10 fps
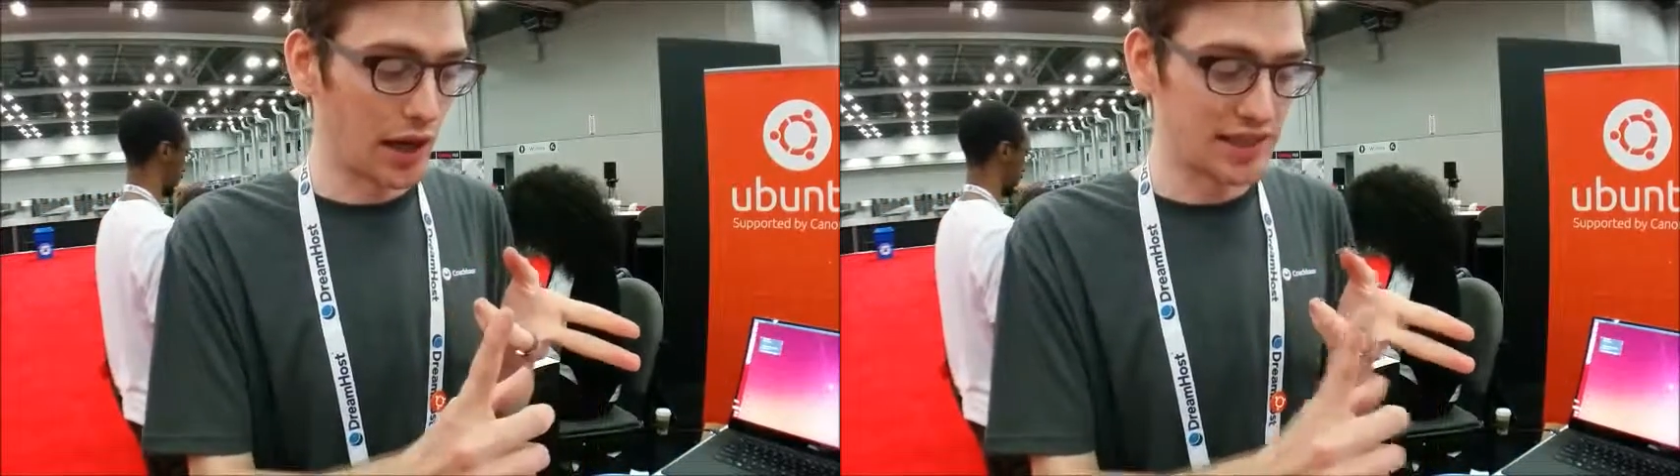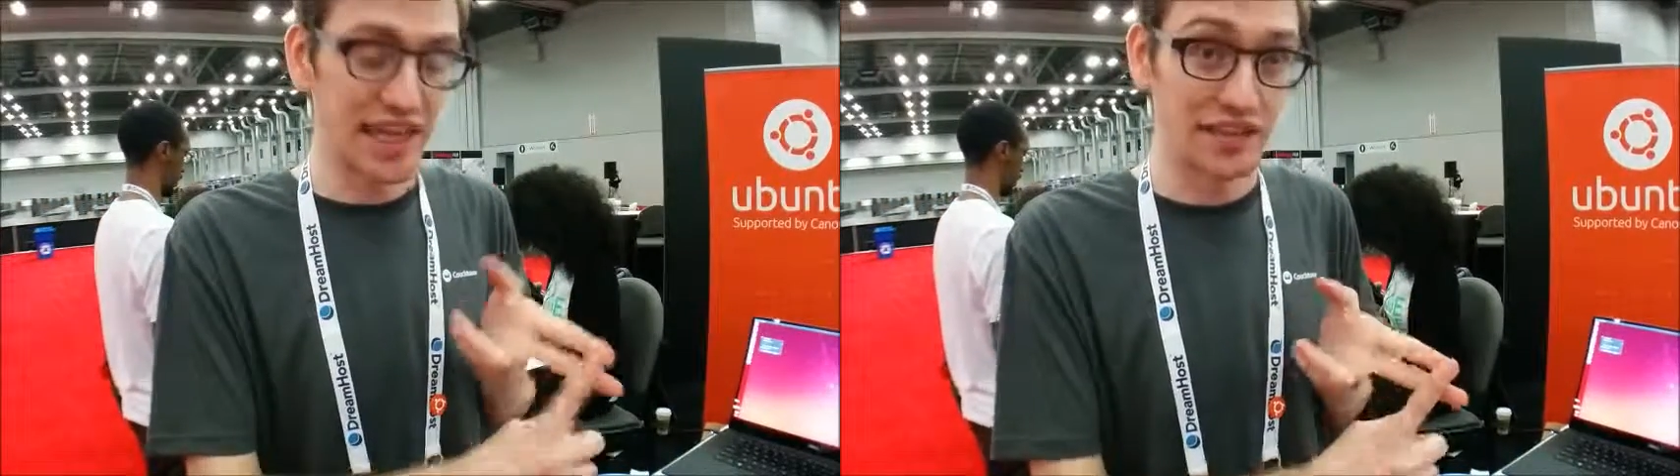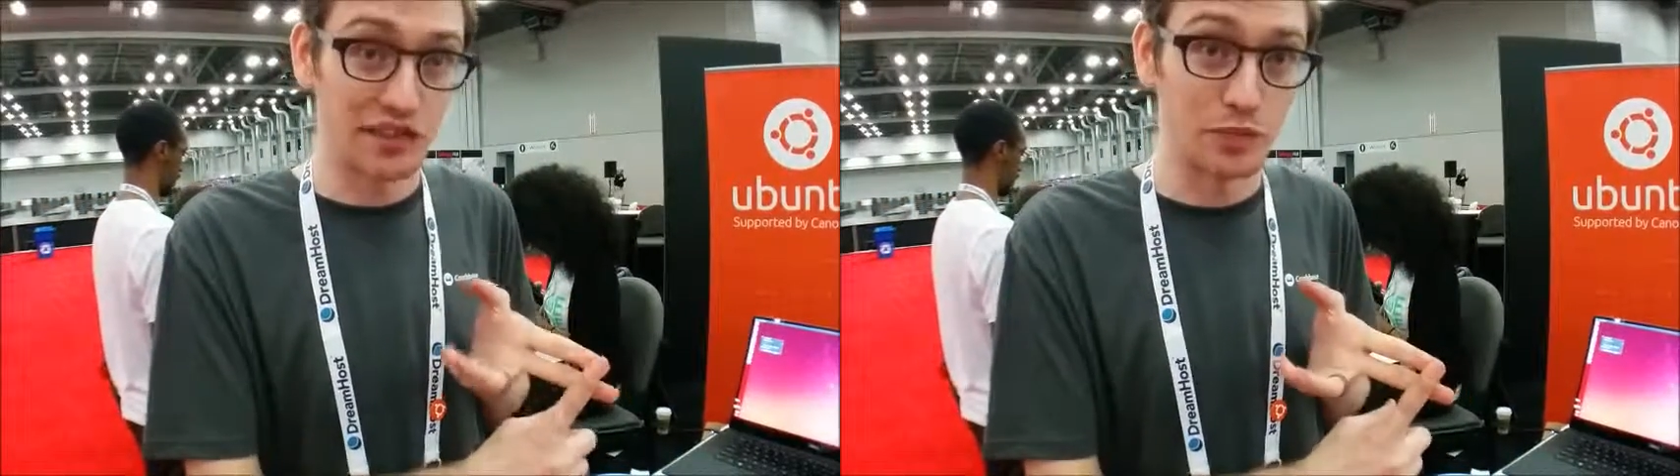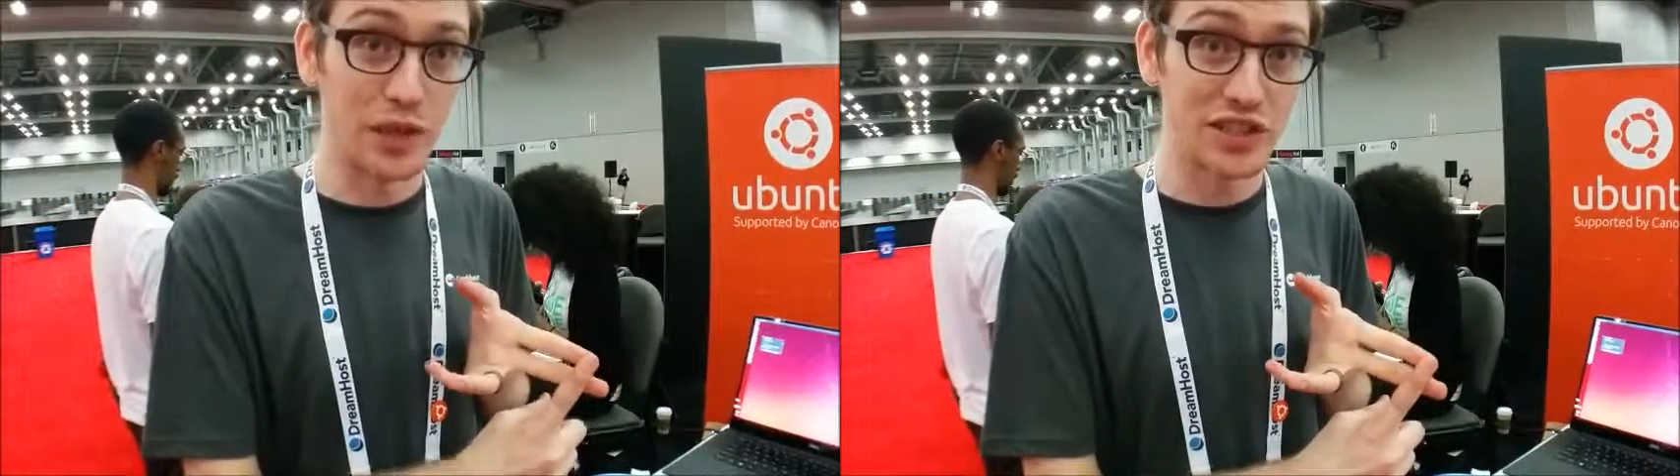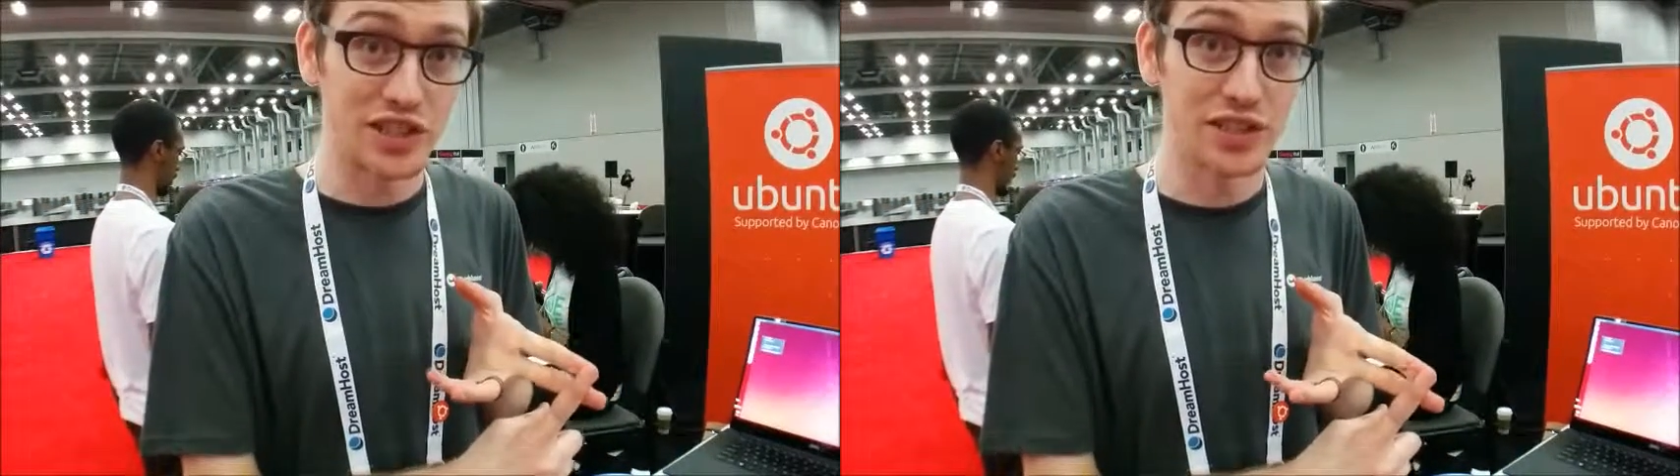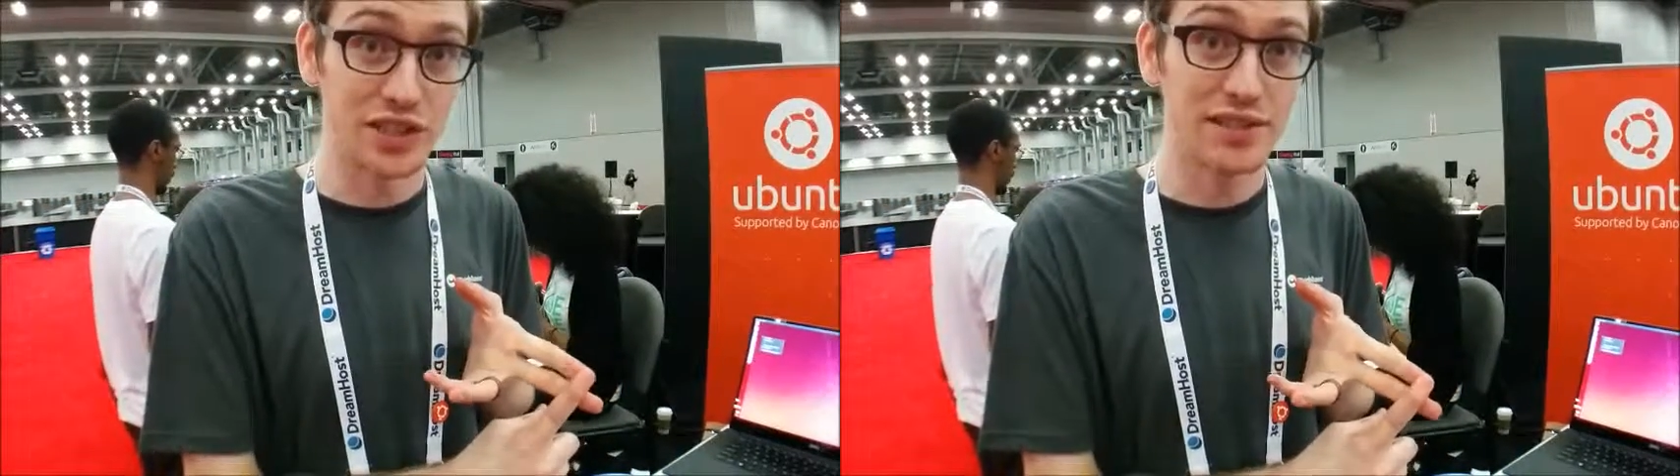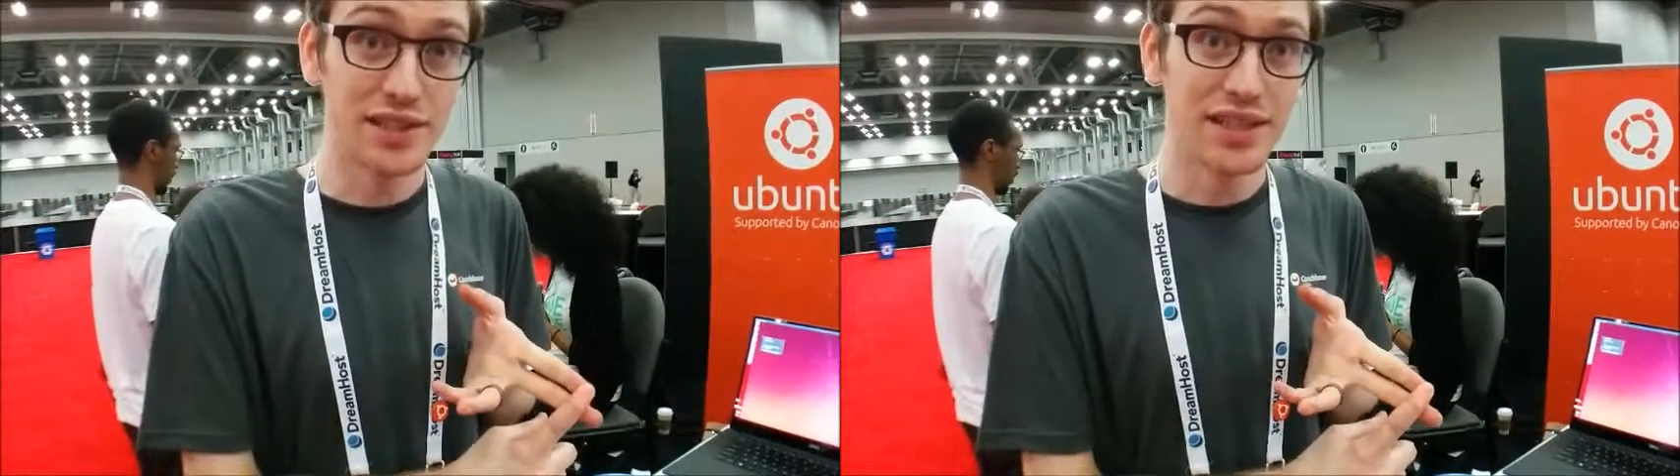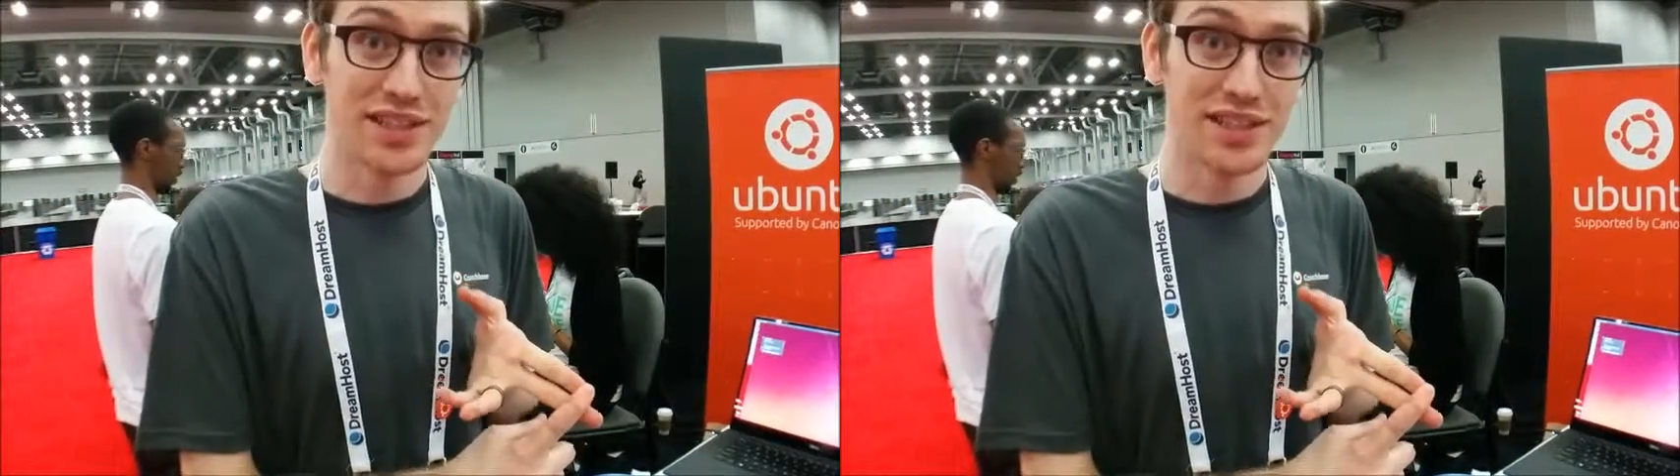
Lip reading: text-to-speech engine,